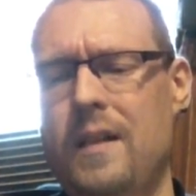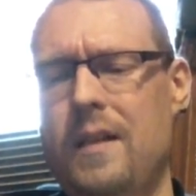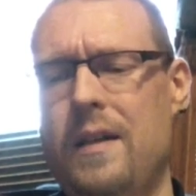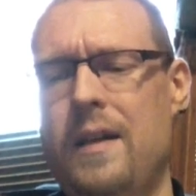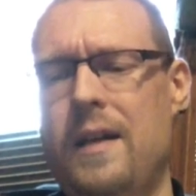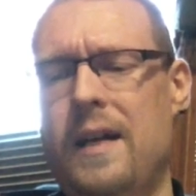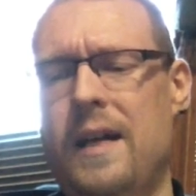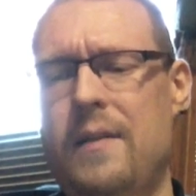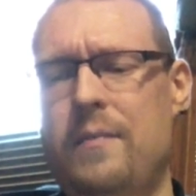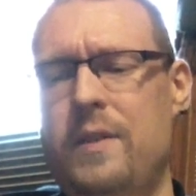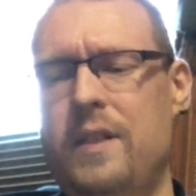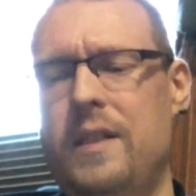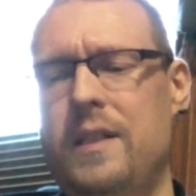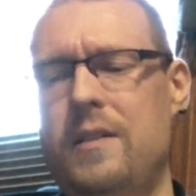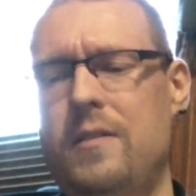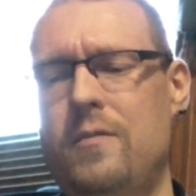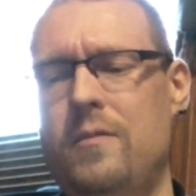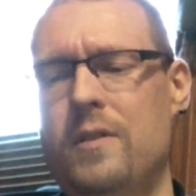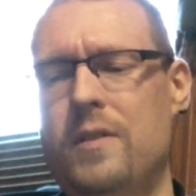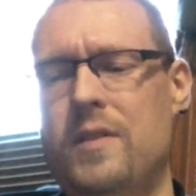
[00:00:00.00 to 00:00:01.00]
I
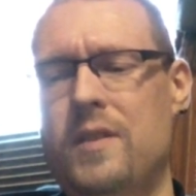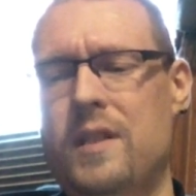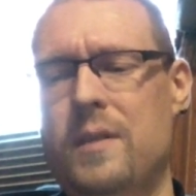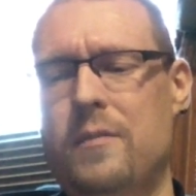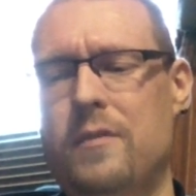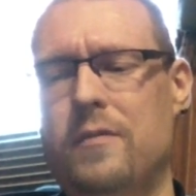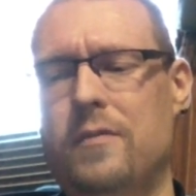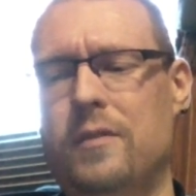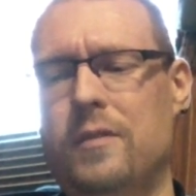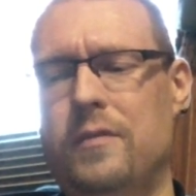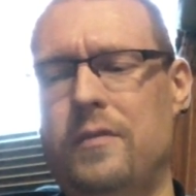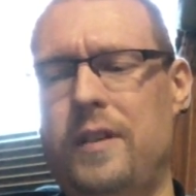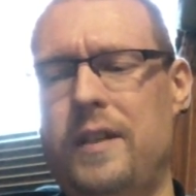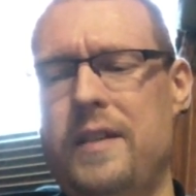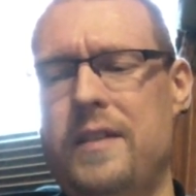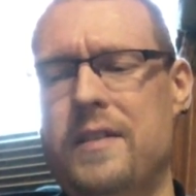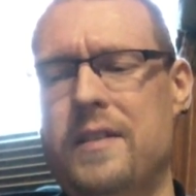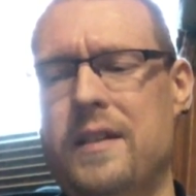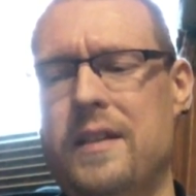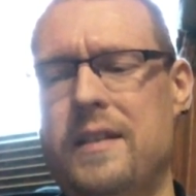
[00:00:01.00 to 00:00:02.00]
begin with some of
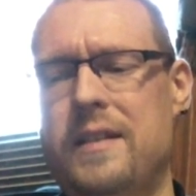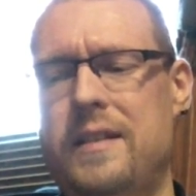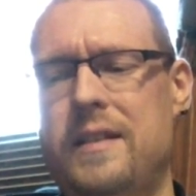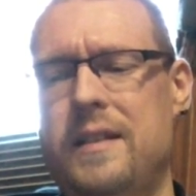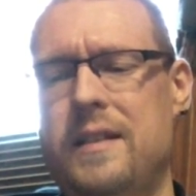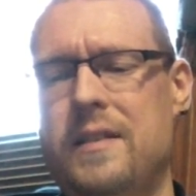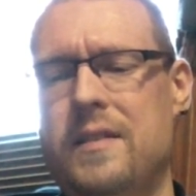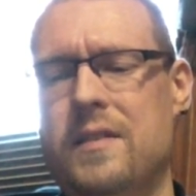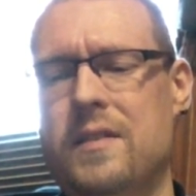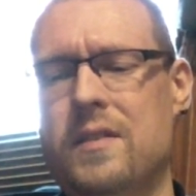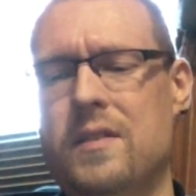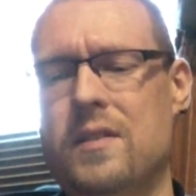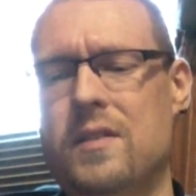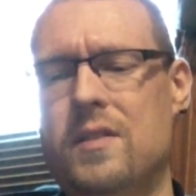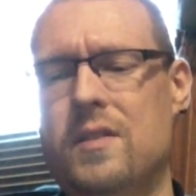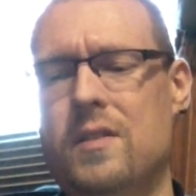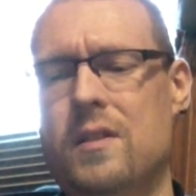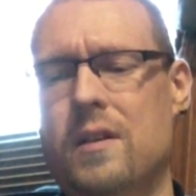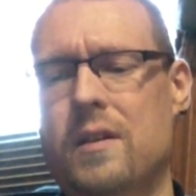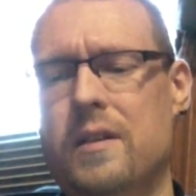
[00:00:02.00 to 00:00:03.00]
LaVey's ideas as a
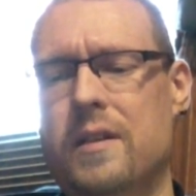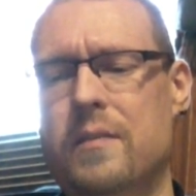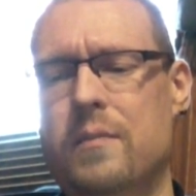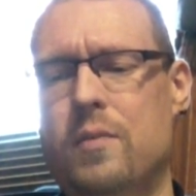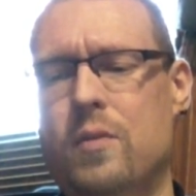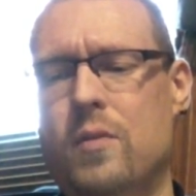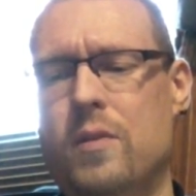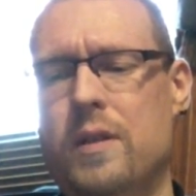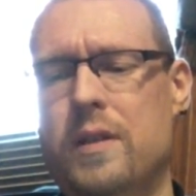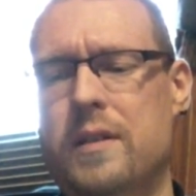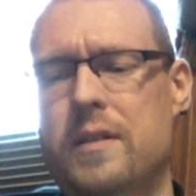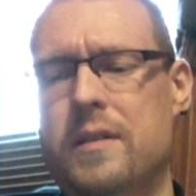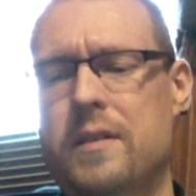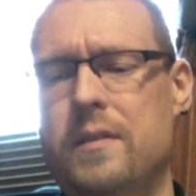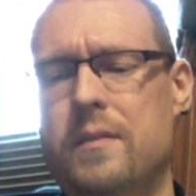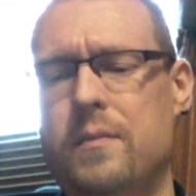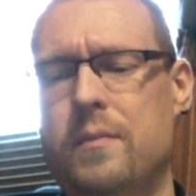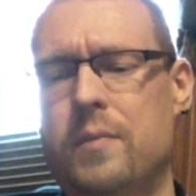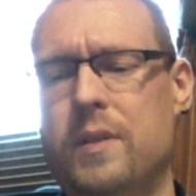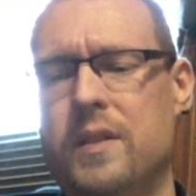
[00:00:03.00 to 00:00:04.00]
starting point,
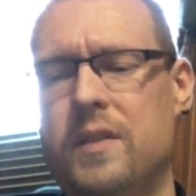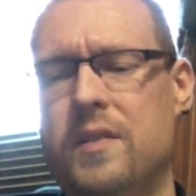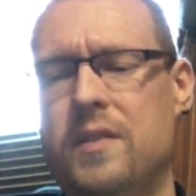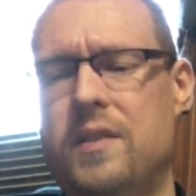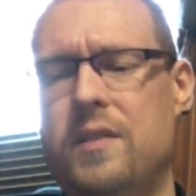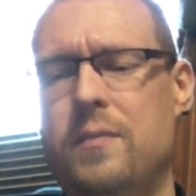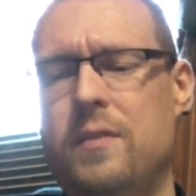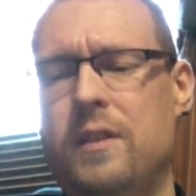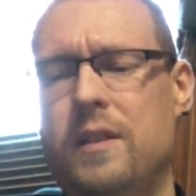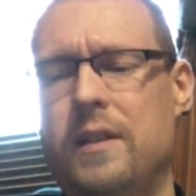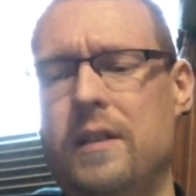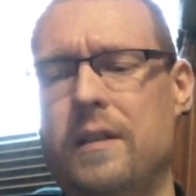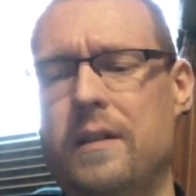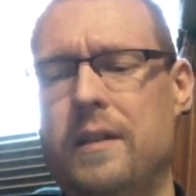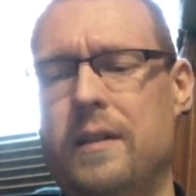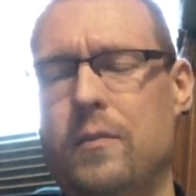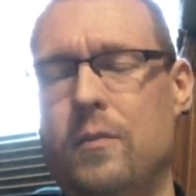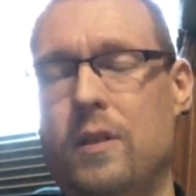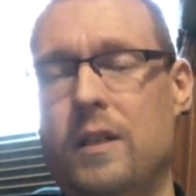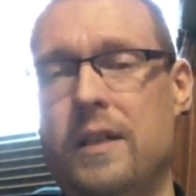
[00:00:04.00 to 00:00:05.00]
but the
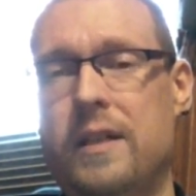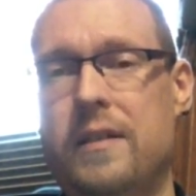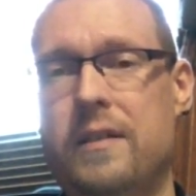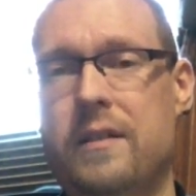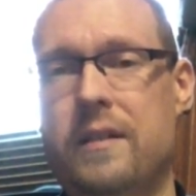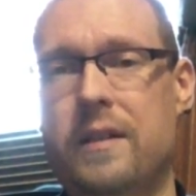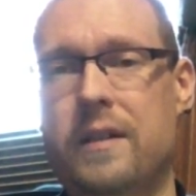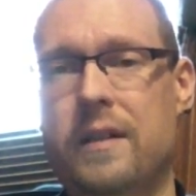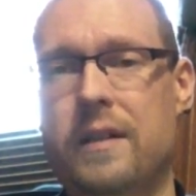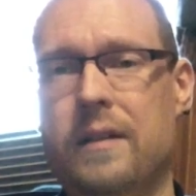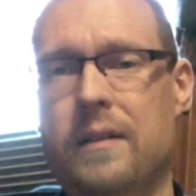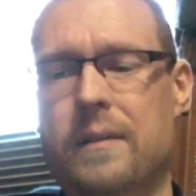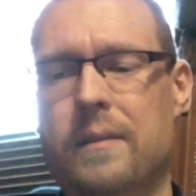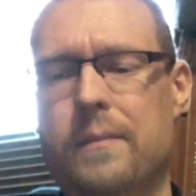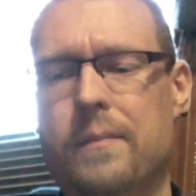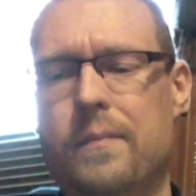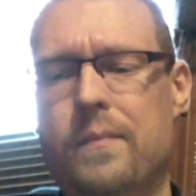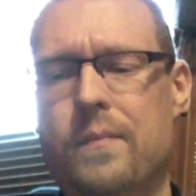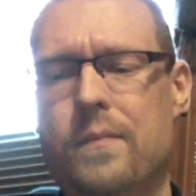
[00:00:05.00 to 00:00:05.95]
similarity will end there.